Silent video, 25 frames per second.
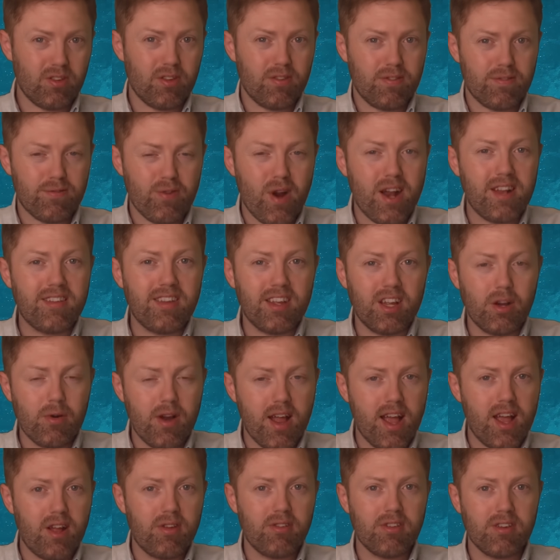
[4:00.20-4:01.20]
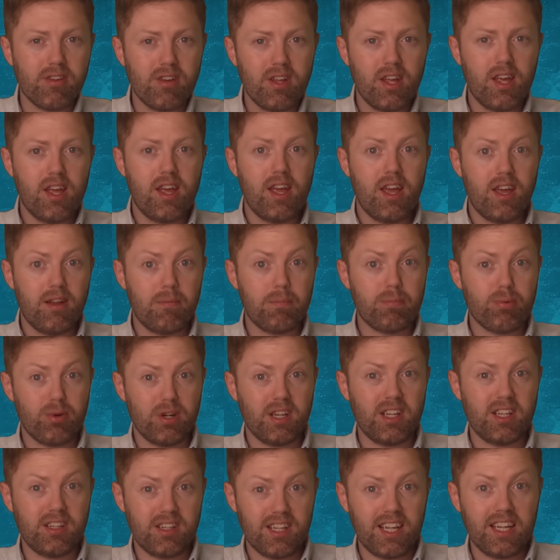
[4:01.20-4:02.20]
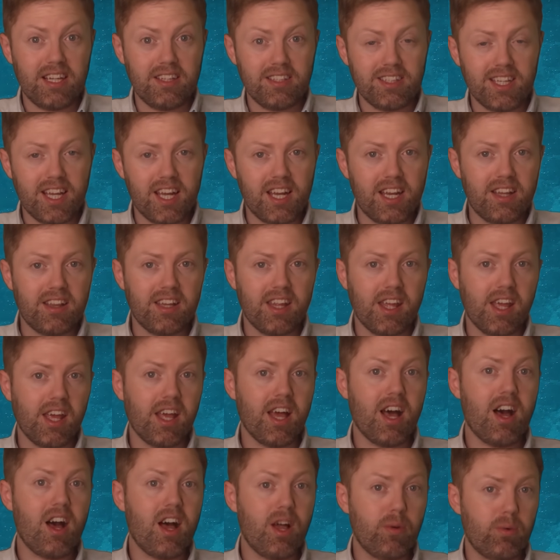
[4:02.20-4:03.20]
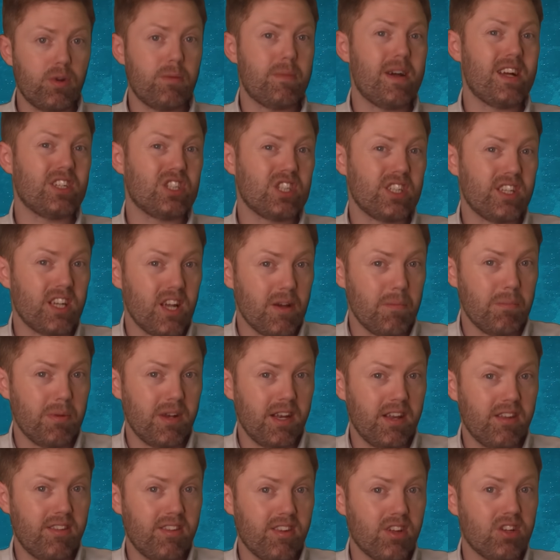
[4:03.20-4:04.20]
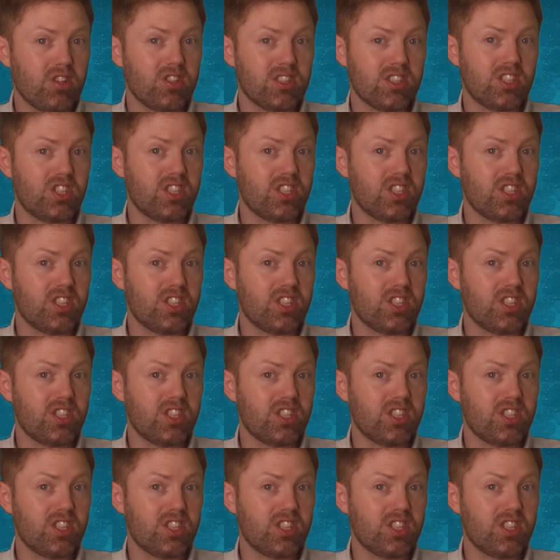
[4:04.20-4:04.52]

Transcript: fretting around and pretty keen to get in there. I would imagine companies such as